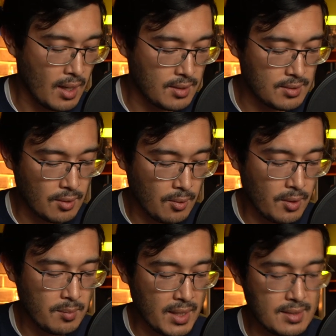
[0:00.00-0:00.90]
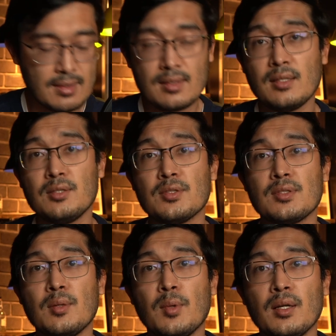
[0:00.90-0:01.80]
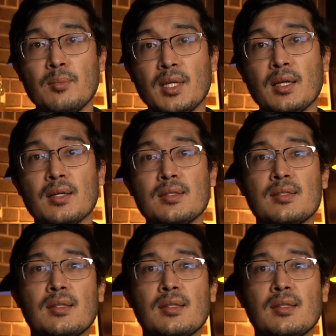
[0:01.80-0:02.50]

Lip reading: And so Coinbase is an interesting one because